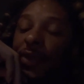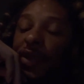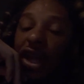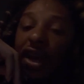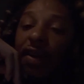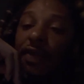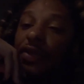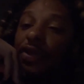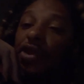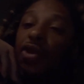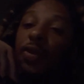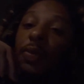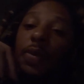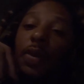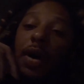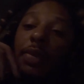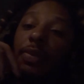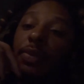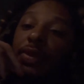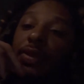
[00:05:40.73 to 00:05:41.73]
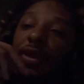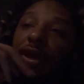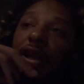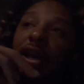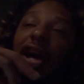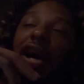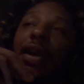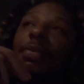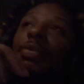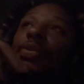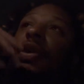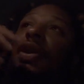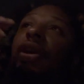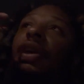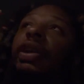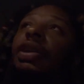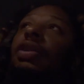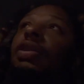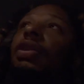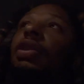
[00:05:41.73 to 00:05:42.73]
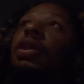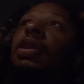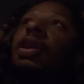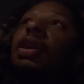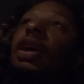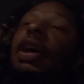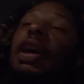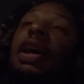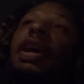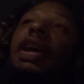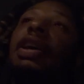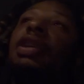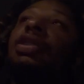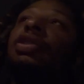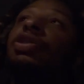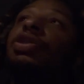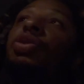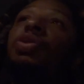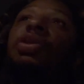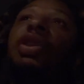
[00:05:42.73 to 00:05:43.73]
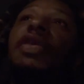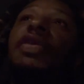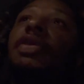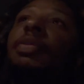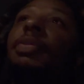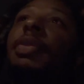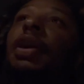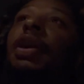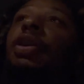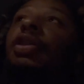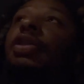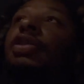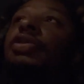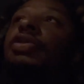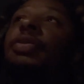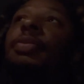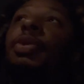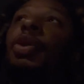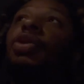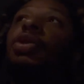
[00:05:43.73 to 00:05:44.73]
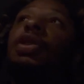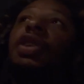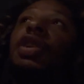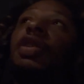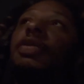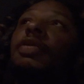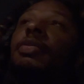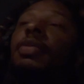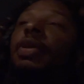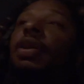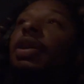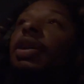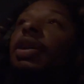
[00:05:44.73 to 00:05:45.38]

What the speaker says: I have no problem with that. I breed in two different males for both of them,